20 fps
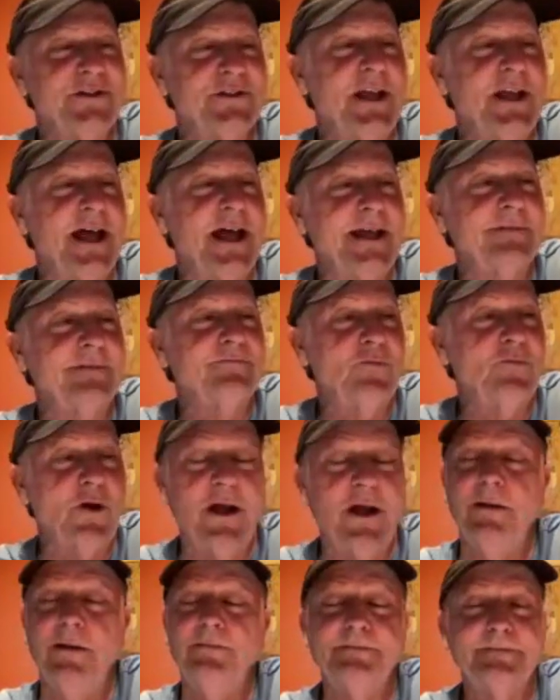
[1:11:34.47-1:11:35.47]
decide,
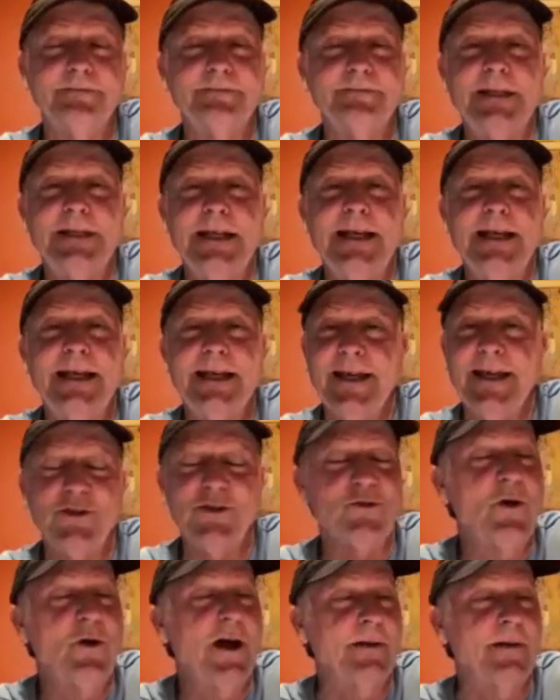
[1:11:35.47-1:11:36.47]
well,
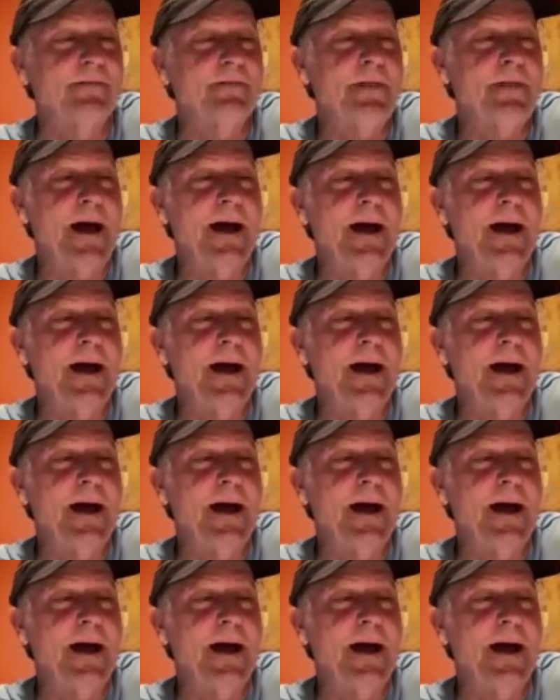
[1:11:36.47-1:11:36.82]
guess what?